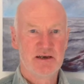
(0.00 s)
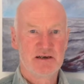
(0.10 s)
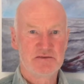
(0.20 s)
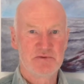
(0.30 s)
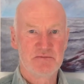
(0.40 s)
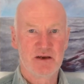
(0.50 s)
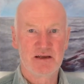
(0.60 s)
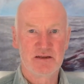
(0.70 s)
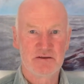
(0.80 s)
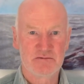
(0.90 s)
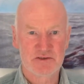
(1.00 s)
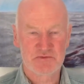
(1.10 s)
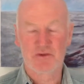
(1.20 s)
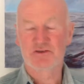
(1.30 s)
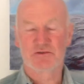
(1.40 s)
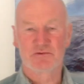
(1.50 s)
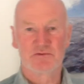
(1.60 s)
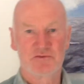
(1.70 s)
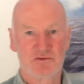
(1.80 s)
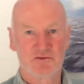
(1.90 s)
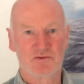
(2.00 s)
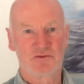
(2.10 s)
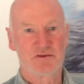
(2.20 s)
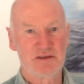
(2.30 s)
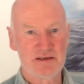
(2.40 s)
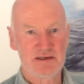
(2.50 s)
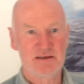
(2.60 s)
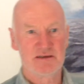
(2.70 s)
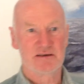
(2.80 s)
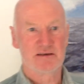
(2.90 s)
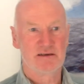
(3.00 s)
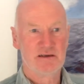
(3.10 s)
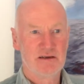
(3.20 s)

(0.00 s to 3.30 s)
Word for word: has been mainly responsible for the uh,